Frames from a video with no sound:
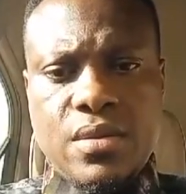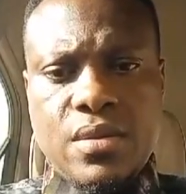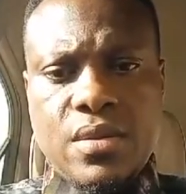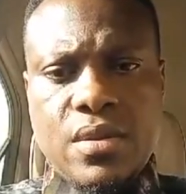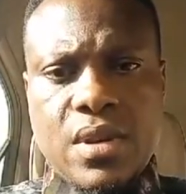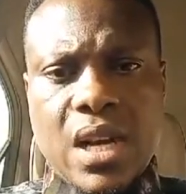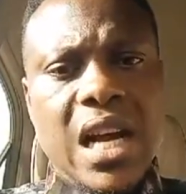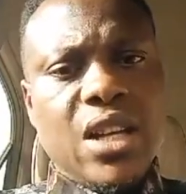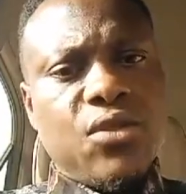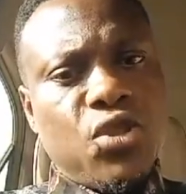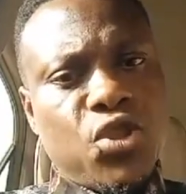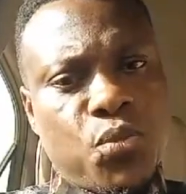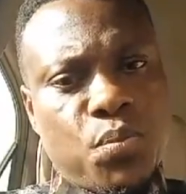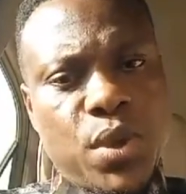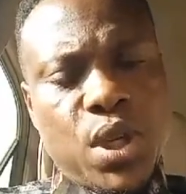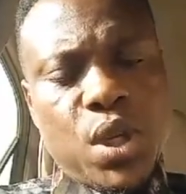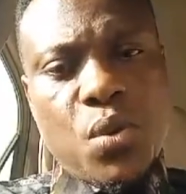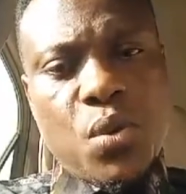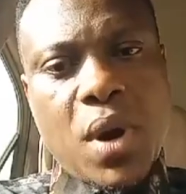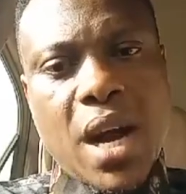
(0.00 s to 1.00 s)
As we
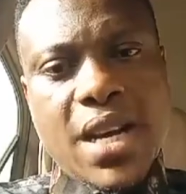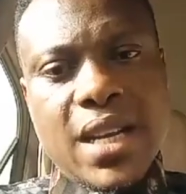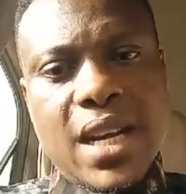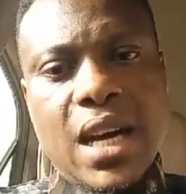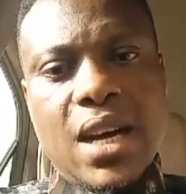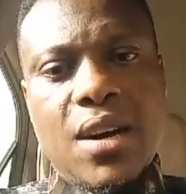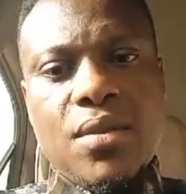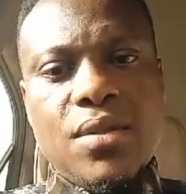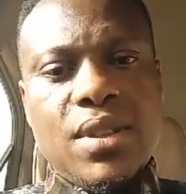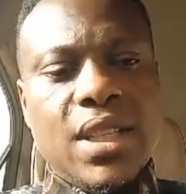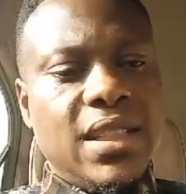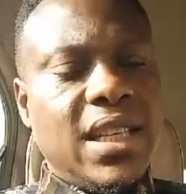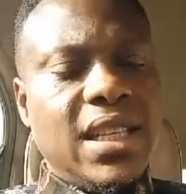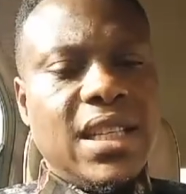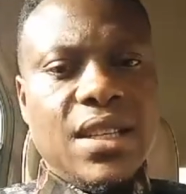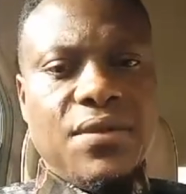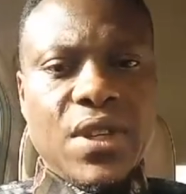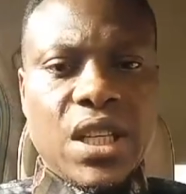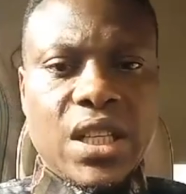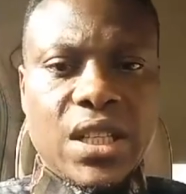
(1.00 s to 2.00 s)
speak right now, they said
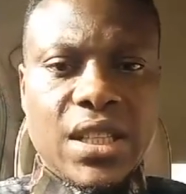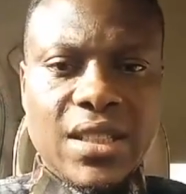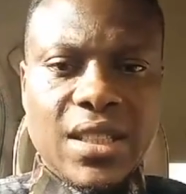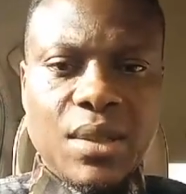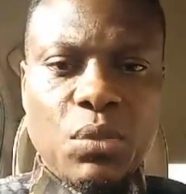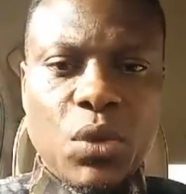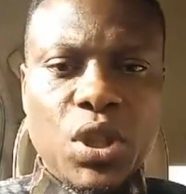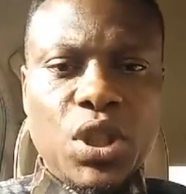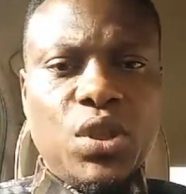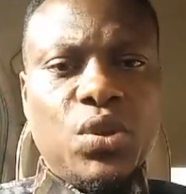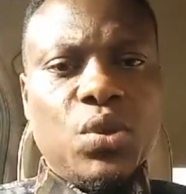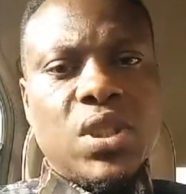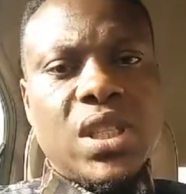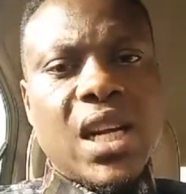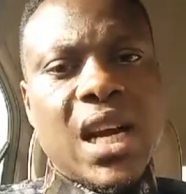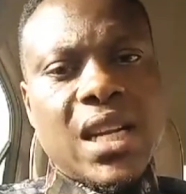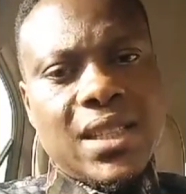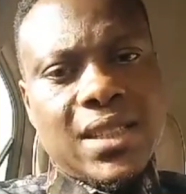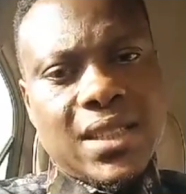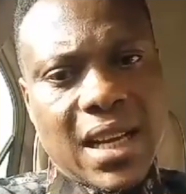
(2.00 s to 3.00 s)
they've increased the money to
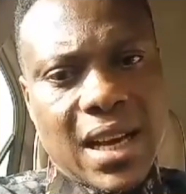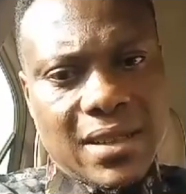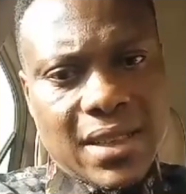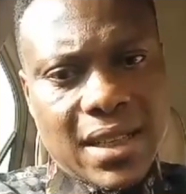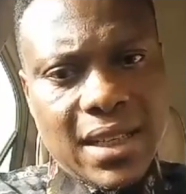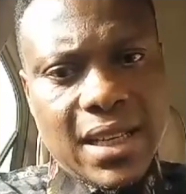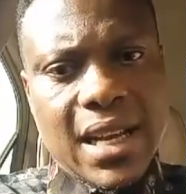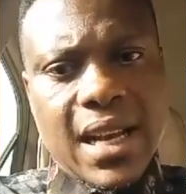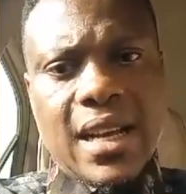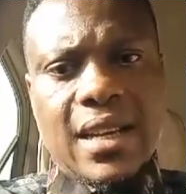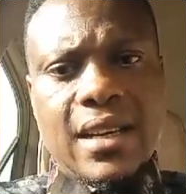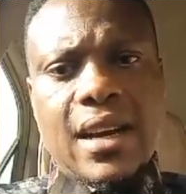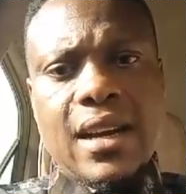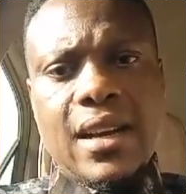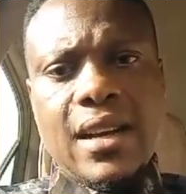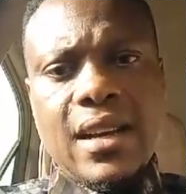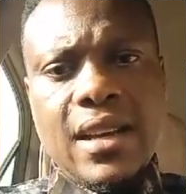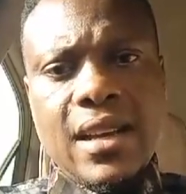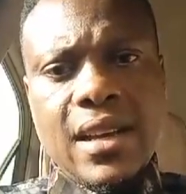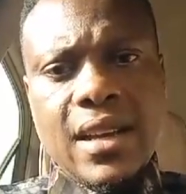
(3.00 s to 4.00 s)
30,000 naira.
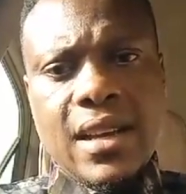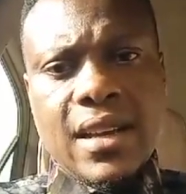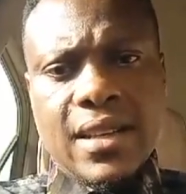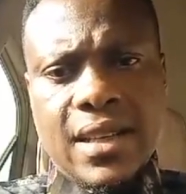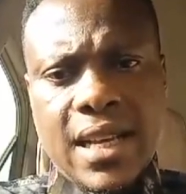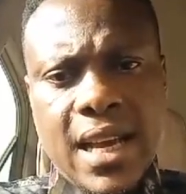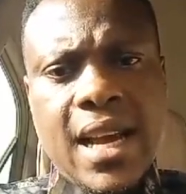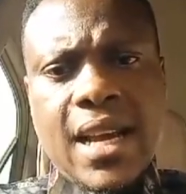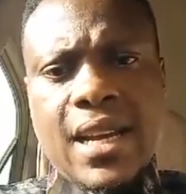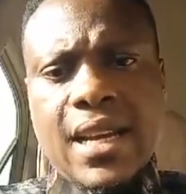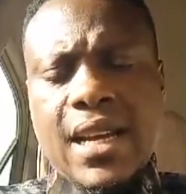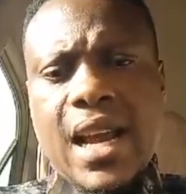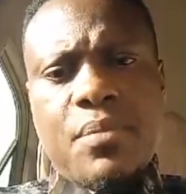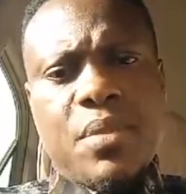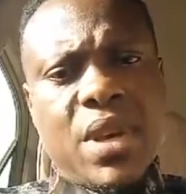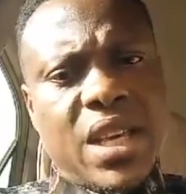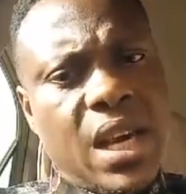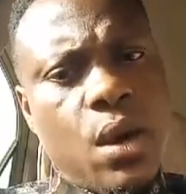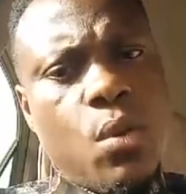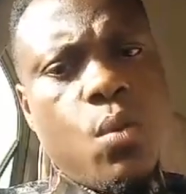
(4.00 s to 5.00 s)
Then I
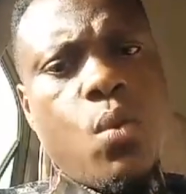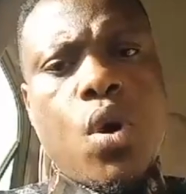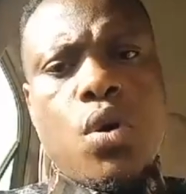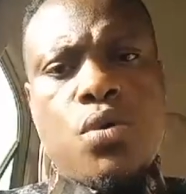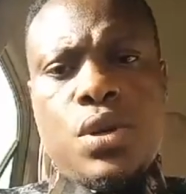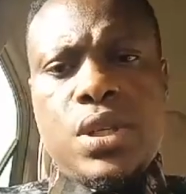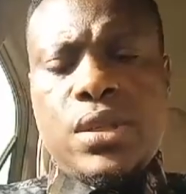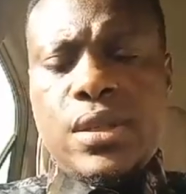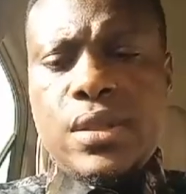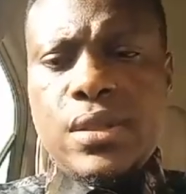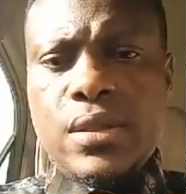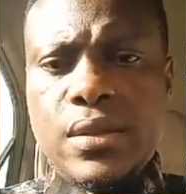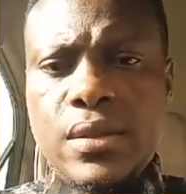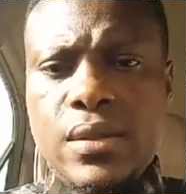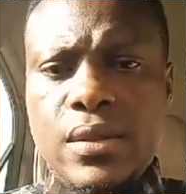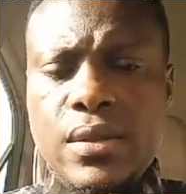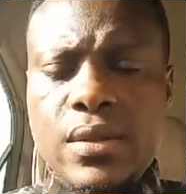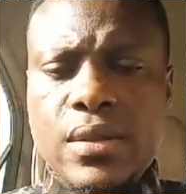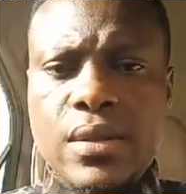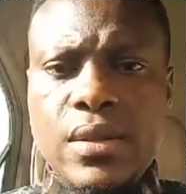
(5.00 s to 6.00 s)
became worried
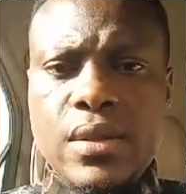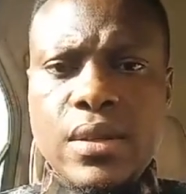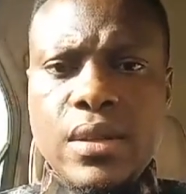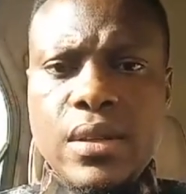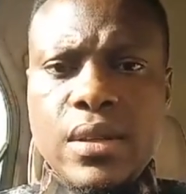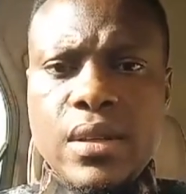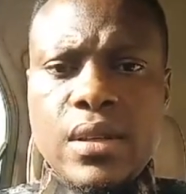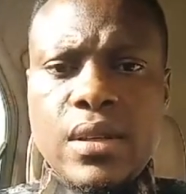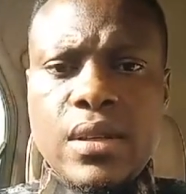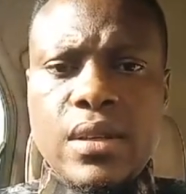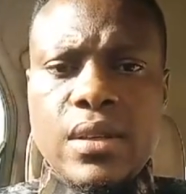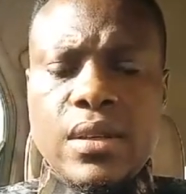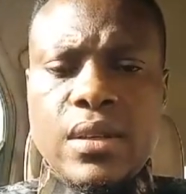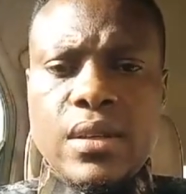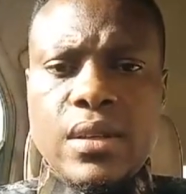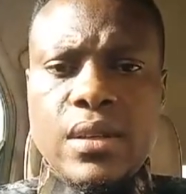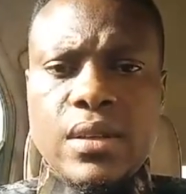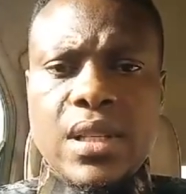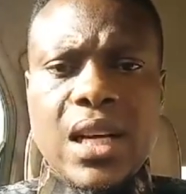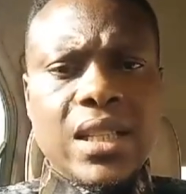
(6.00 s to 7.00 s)

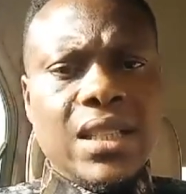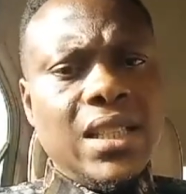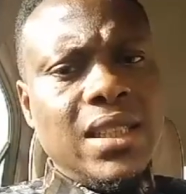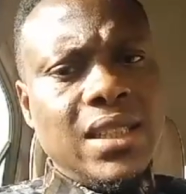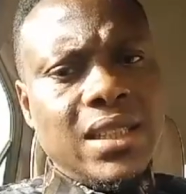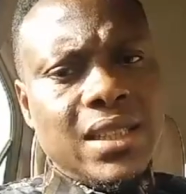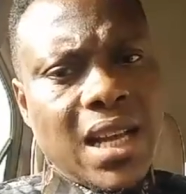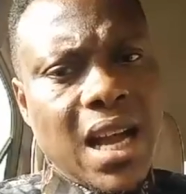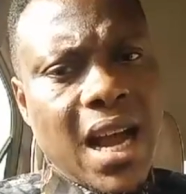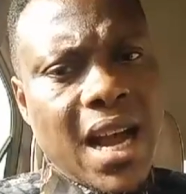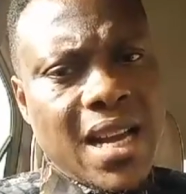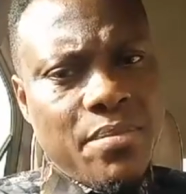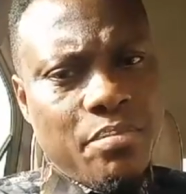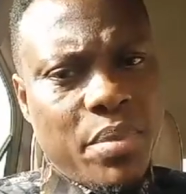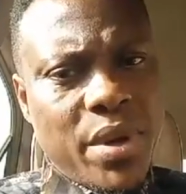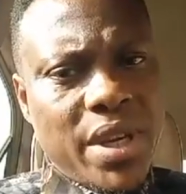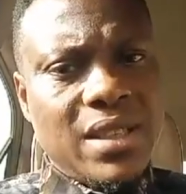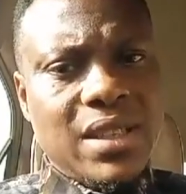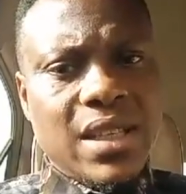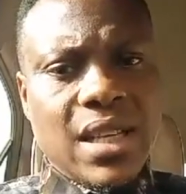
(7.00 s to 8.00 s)
that this is not a
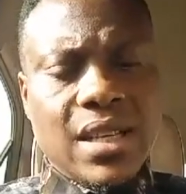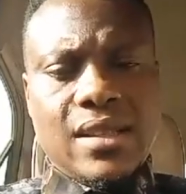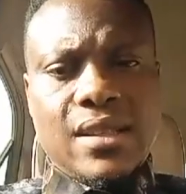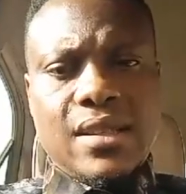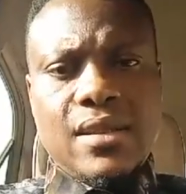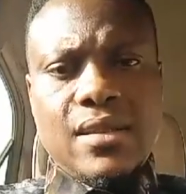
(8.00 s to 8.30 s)
business.